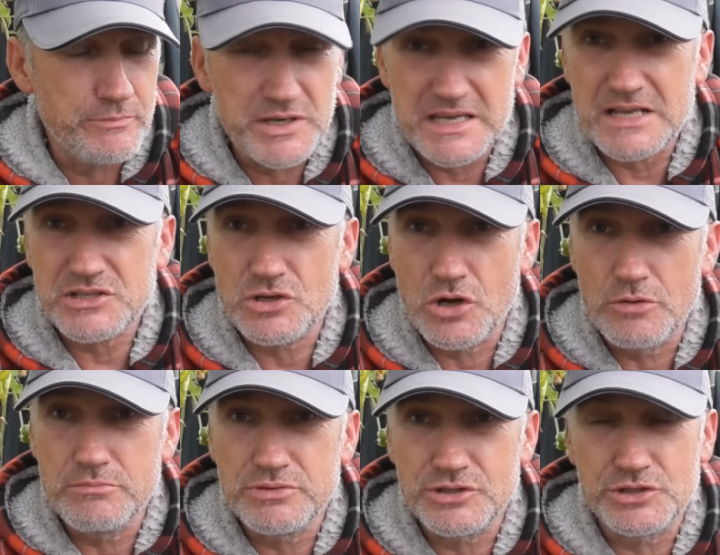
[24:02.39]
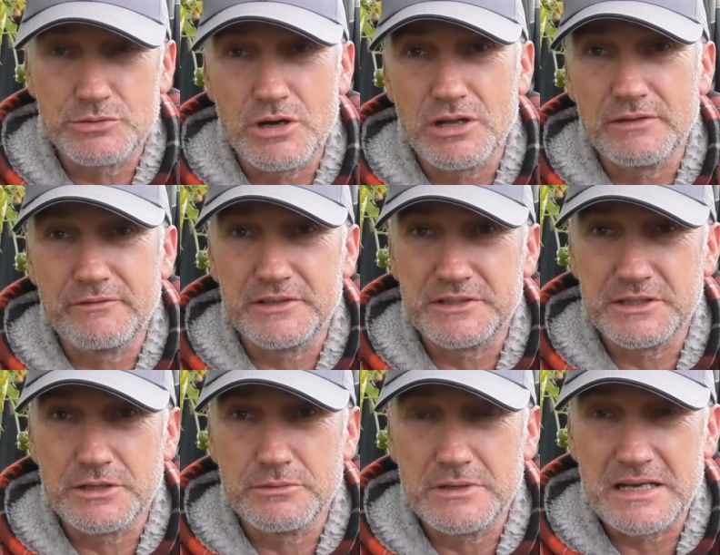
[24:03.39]
We gets home to do all the
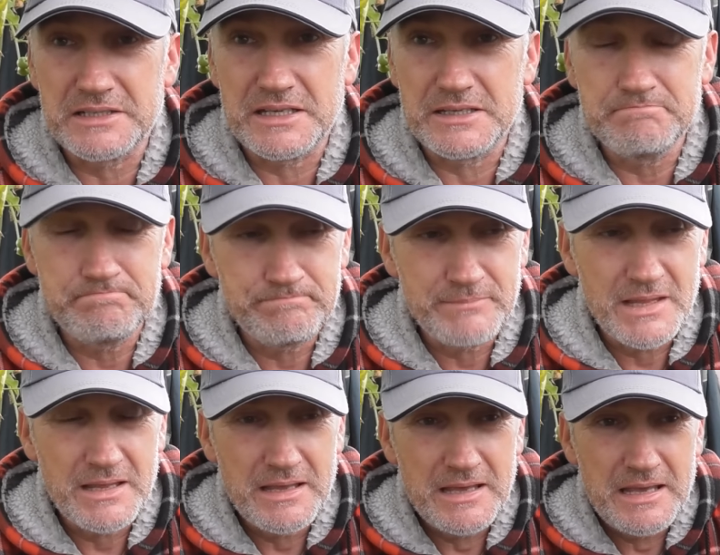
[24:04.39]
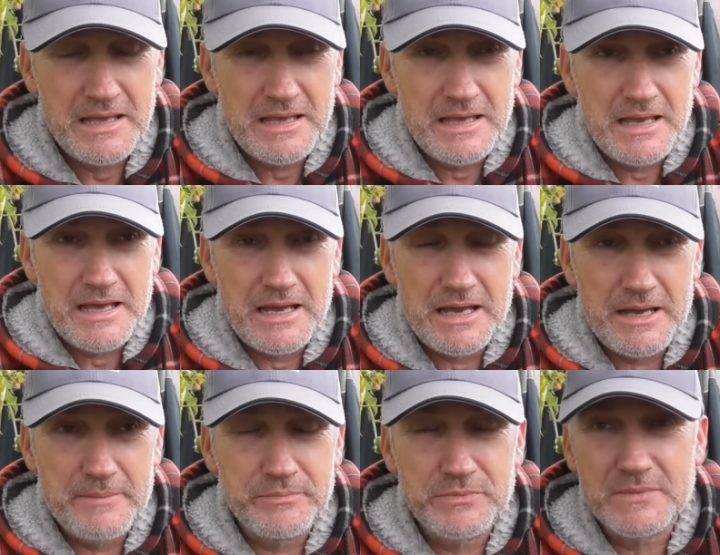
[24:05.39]
video, editing.
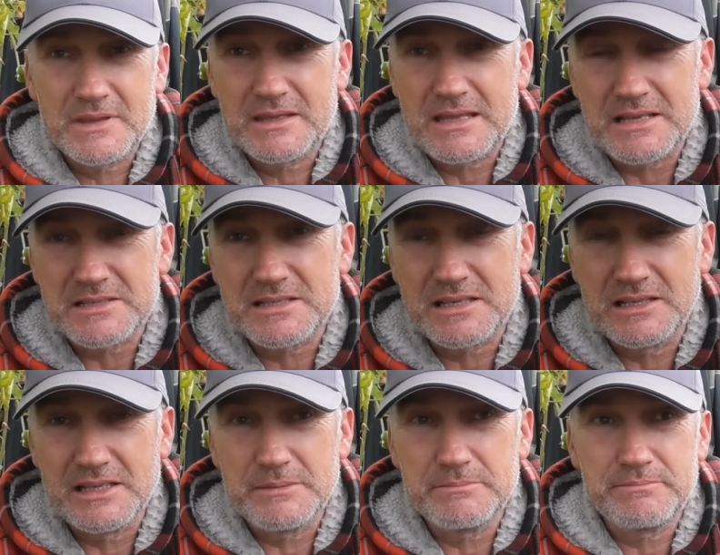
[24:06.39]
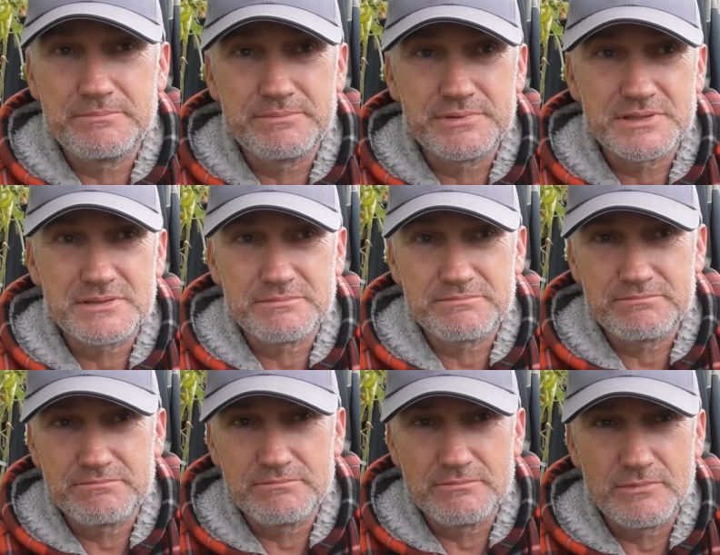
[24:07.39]
Um, gets the clips,
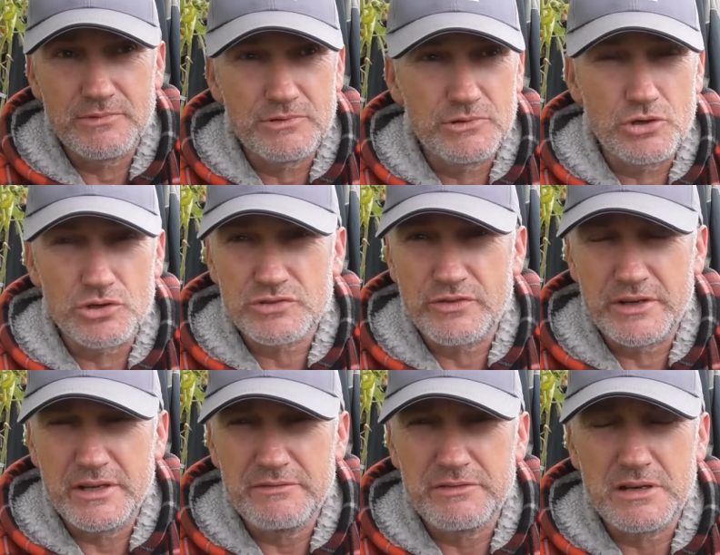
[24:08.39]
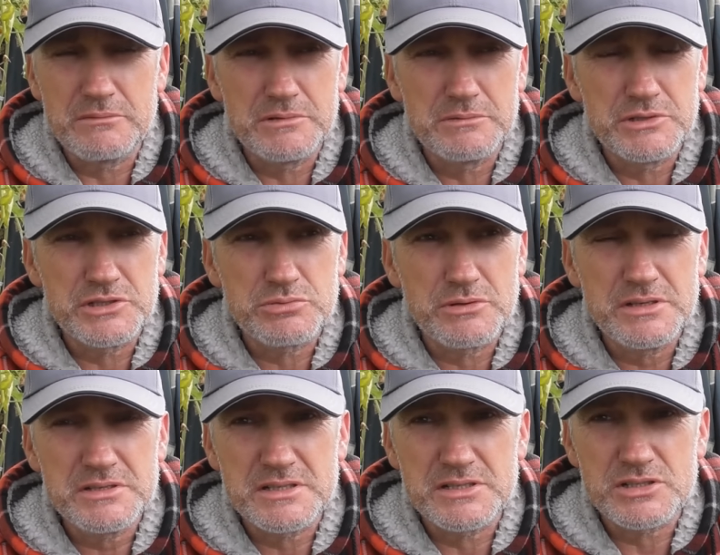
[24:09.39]
looks for it, thought, well, which one
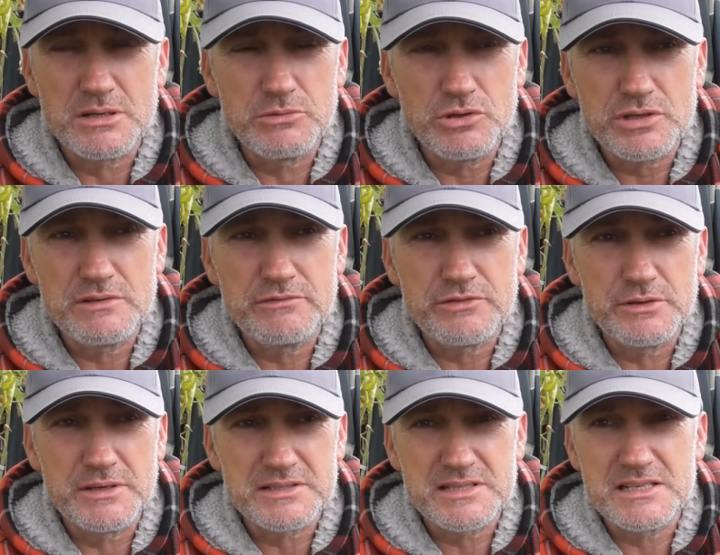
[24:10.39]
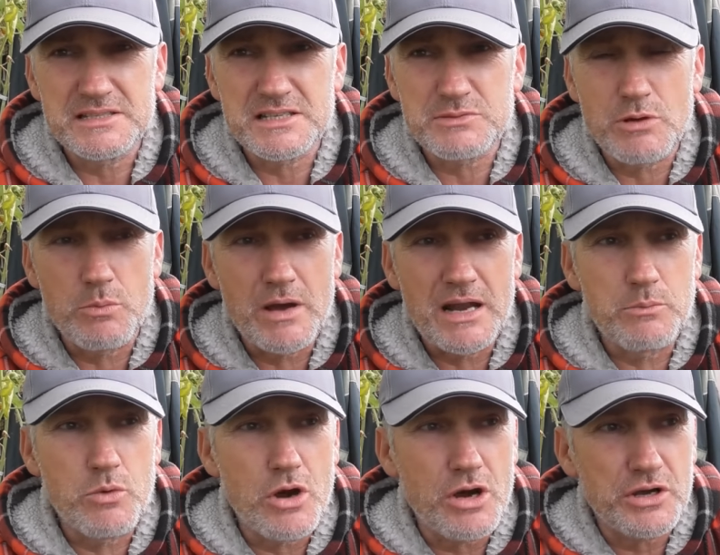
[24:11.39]
is it? So I'm looking through, and I sees this one where
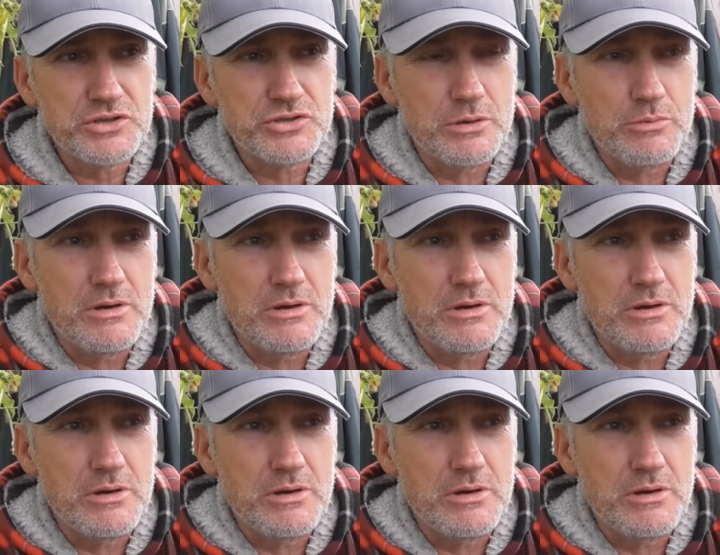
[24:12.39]
I'm walks.